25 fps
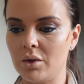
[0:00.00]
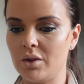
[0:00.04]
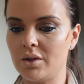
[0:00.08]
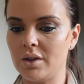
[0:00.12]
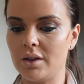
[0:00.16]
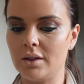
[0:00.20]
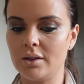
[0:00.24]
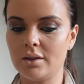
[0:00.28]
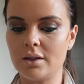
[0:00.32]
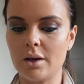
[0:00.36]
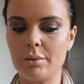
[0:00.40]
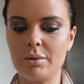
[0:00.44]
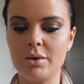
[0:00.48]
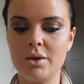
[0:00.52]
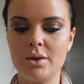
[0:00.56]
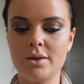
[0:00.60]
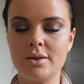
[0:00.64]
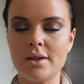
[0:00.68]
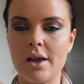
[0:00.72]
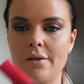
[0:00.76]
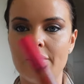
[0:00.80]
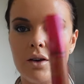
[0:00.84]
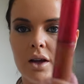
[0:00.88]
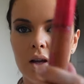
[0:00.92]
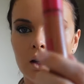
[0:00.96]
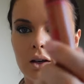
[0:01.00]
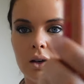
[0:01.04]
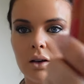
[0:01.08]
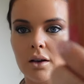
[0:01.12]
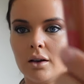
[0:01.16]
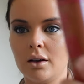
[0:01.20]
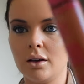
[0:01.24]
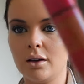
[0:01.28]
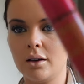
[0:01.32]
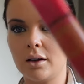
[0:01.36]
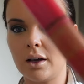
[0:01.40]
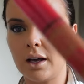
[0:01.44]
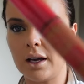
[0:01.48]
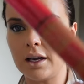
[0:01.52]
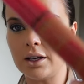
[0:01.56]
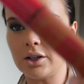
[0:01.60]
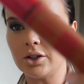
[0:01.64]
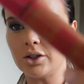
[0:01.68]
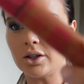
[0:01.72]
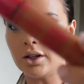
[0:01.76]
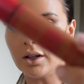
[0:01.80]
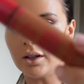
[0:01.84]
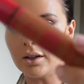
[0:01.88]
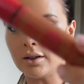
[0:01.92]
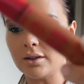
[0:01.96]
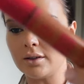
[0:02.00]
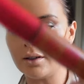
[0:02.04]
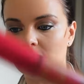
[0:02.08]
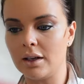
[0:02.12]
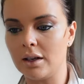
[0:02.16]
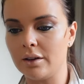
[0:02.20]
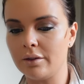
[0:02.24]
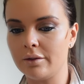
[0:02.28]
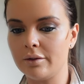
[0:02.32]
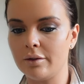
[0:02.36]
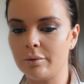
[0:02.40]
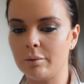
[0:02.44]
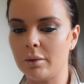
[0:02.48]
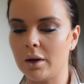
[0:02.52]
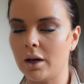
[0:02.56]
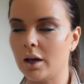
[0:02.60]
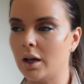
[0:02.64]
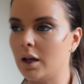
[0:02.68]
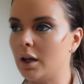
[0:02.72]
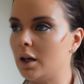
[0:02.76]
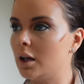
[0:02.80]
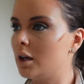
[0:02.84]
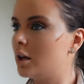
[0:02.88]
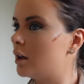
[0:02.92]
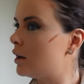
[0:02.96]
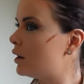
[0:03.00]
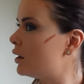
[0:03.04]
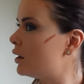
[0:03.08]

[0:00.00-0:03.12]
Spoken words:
using W7 HD concealer for my